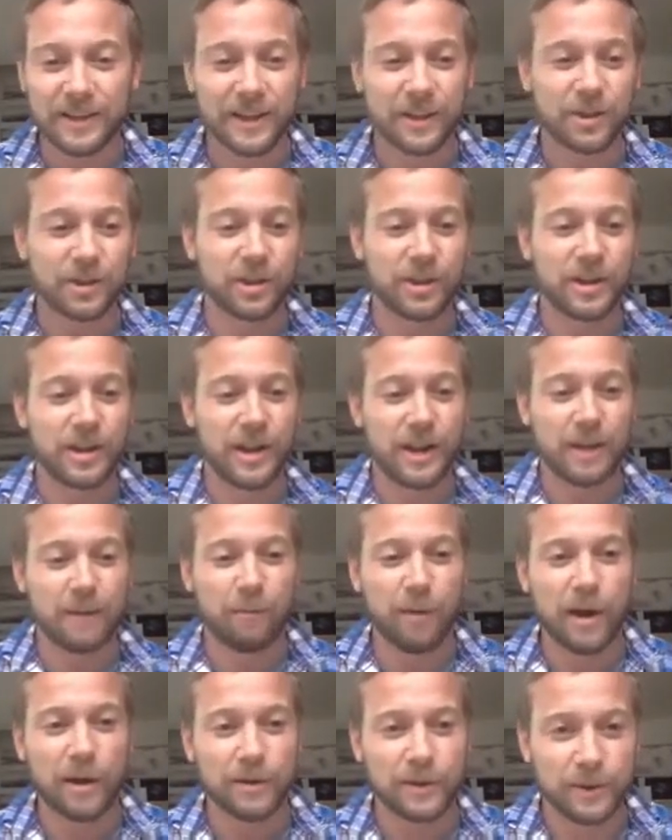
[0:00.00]
Dropchop,
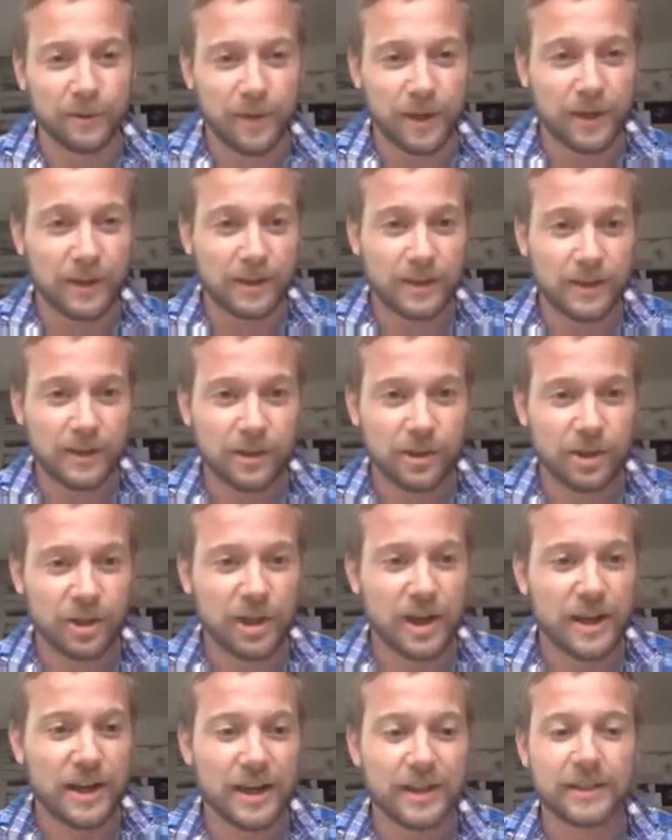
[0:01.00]
what was
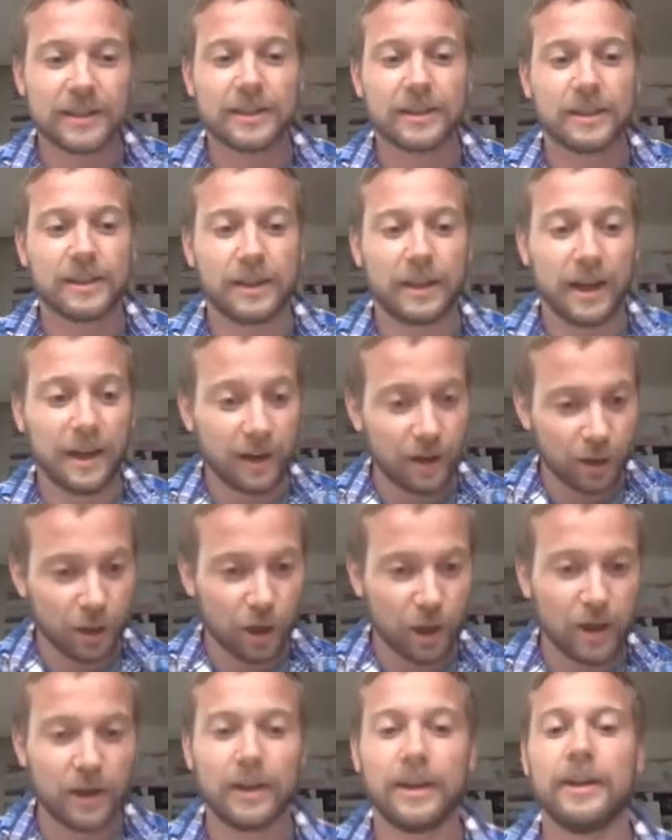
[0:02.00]
formerly called Drop and
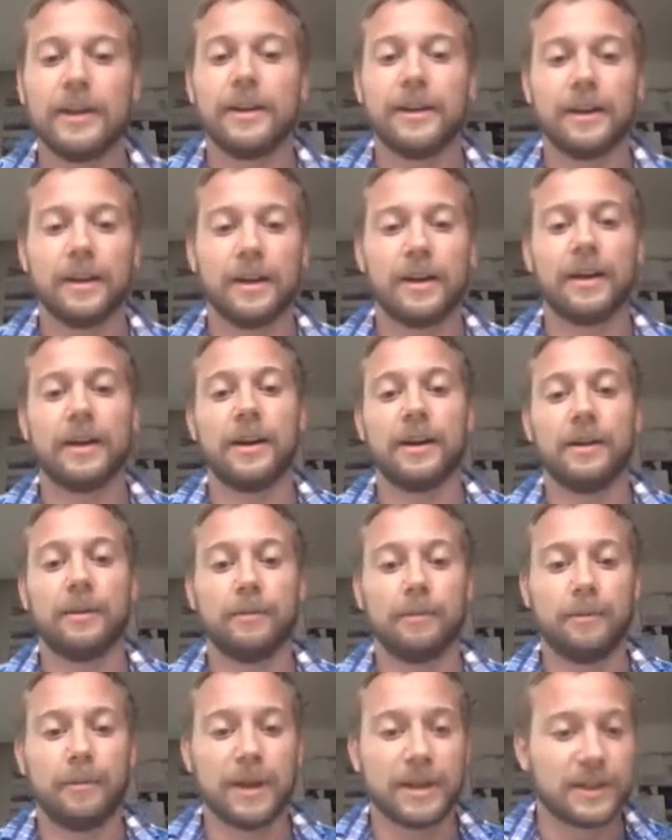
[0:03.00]
Chop, which is
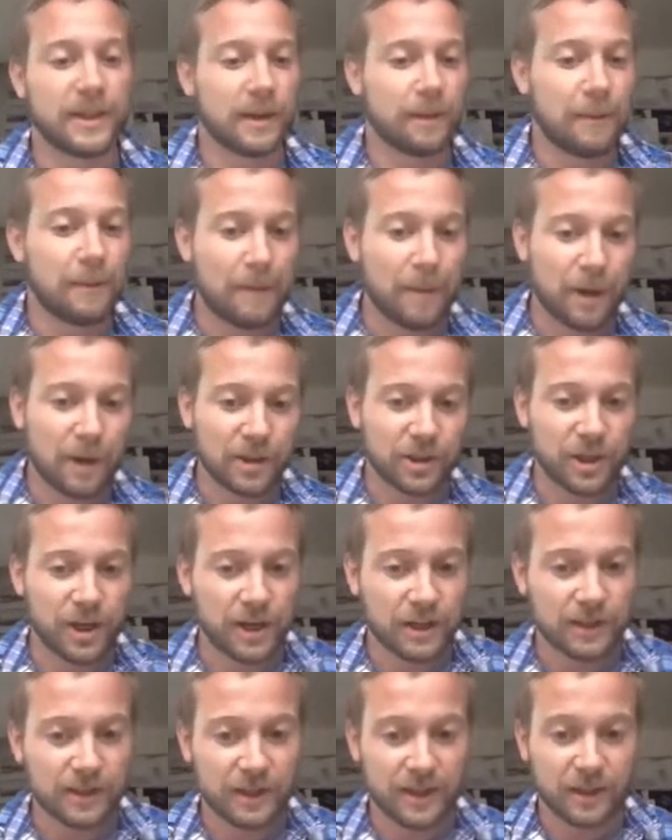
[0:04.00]
inspired from Greg
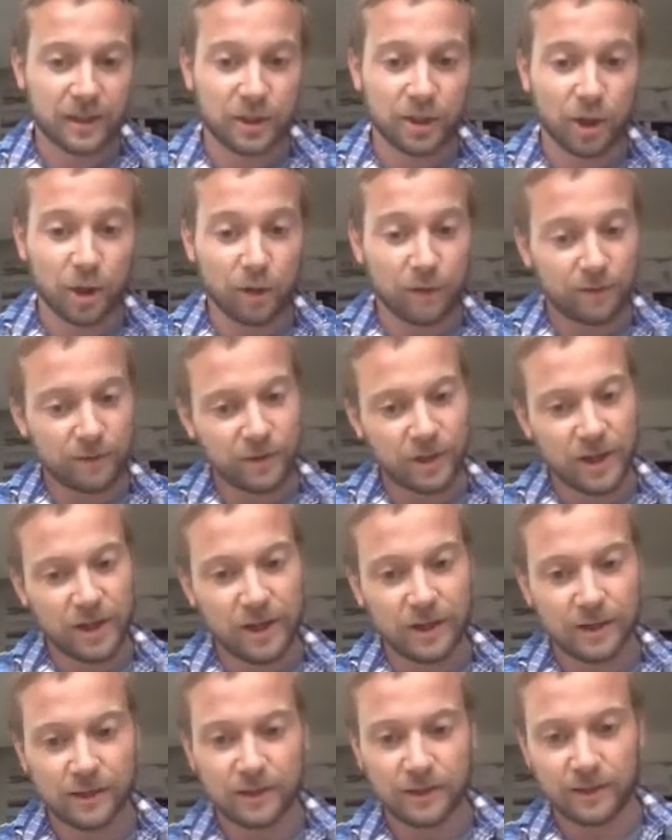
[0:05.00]
Corradini,
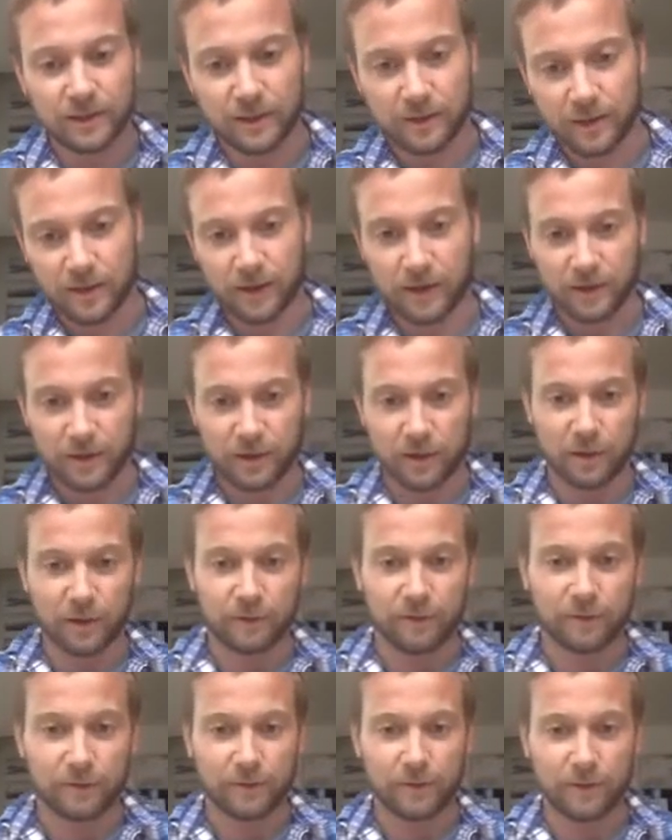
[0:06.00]
is
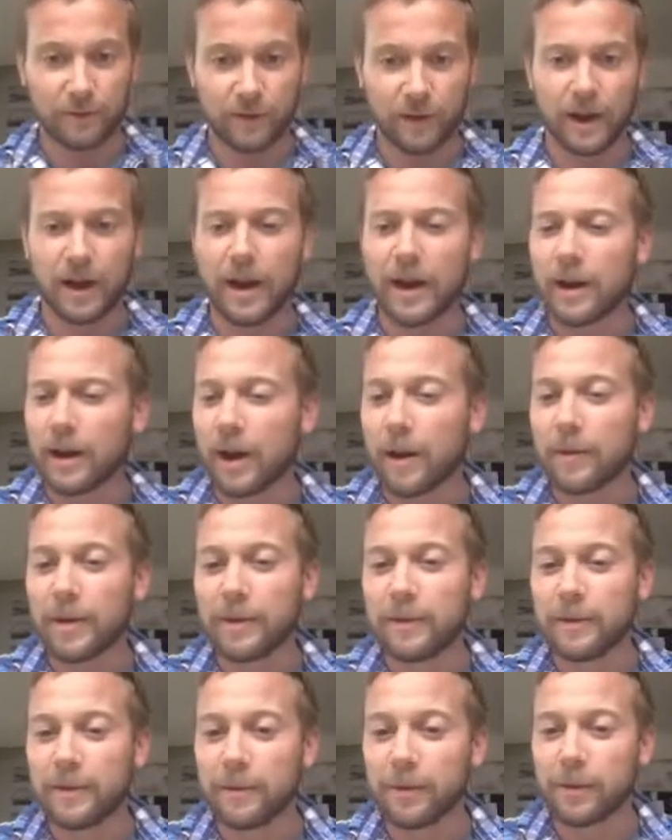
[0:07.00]
essentially a
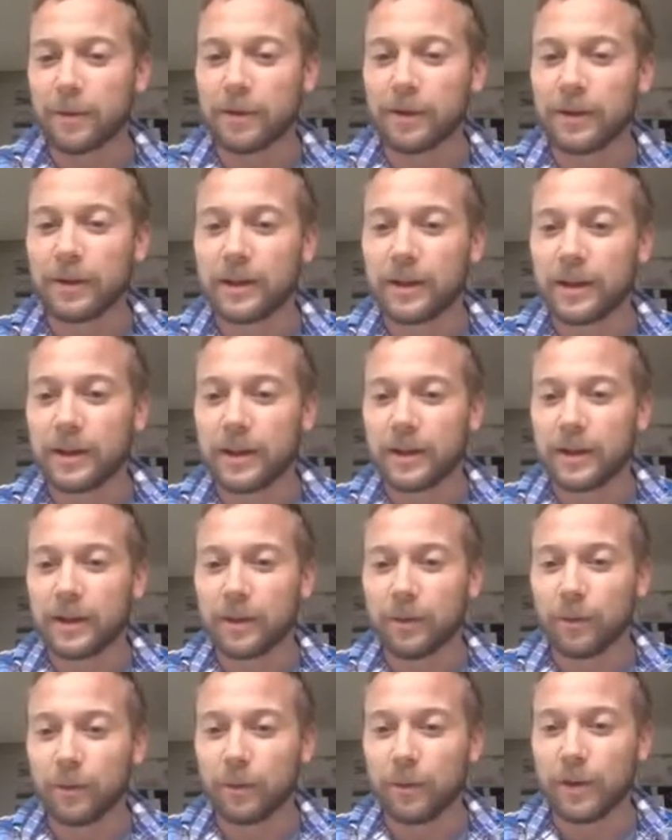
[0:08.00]
browser-based GIS
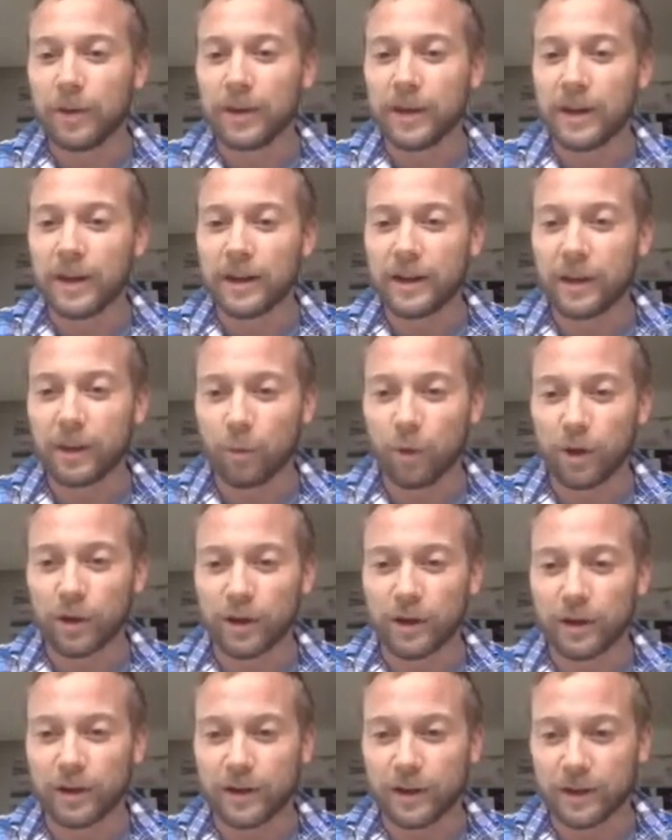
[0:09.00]
editor
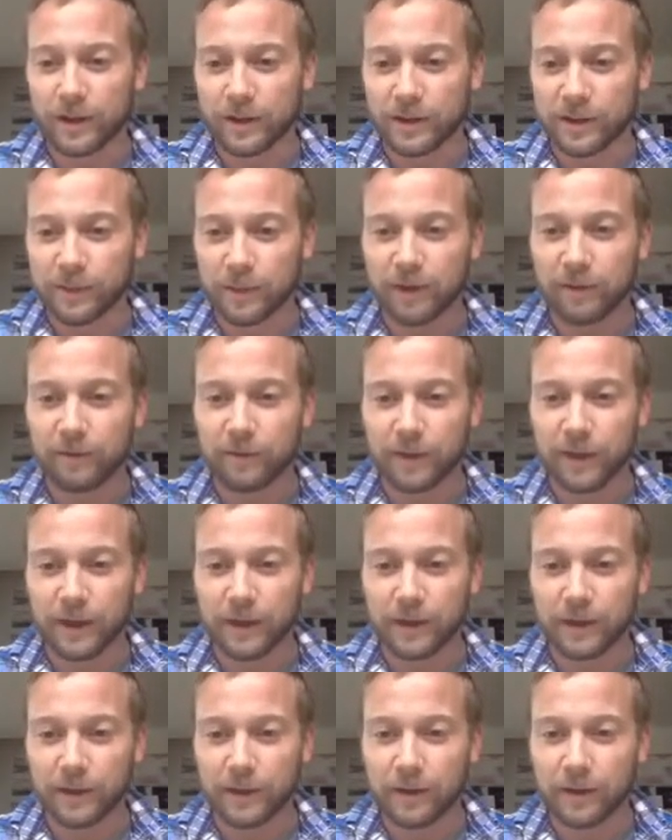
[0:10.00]
based on
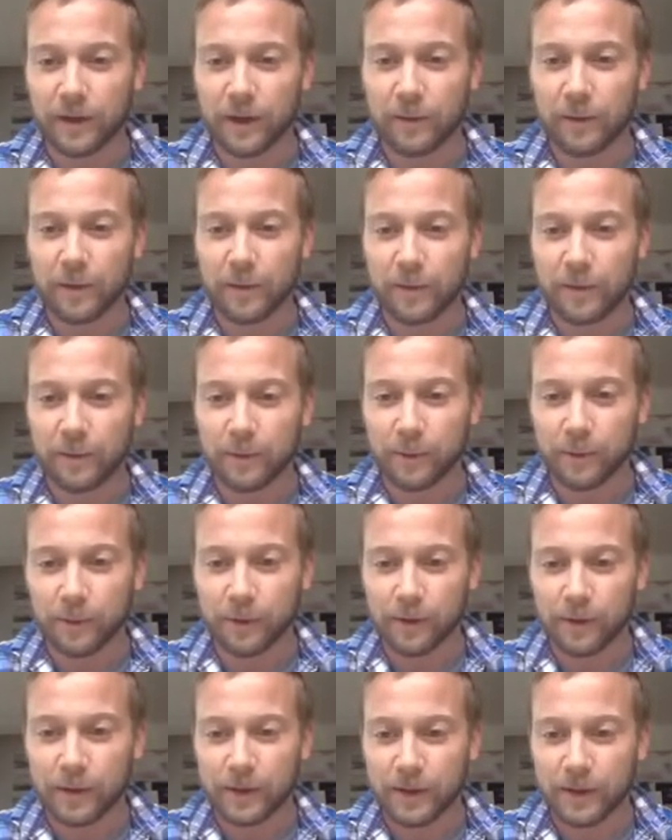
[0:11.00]
Mapbox.js and
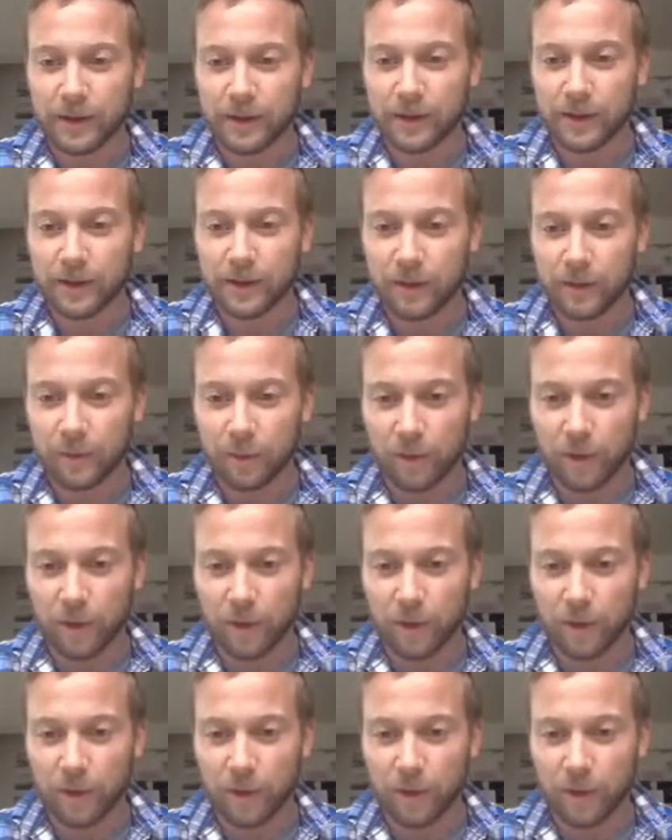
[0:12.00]
Turf.js.